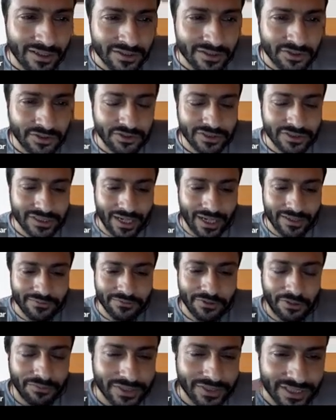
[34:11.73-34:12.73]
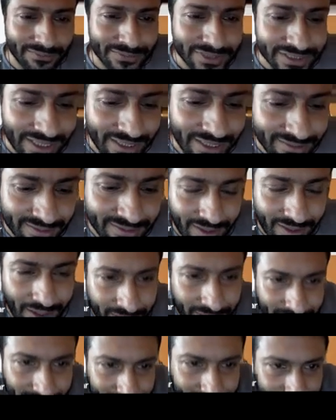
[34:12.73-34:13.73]
So you start from some state
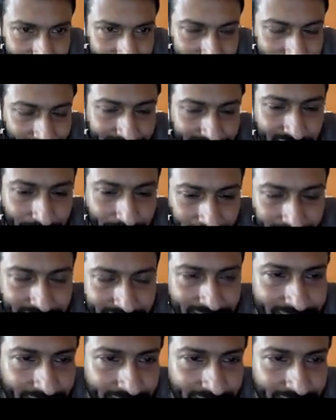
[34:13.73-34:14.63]
and take some action.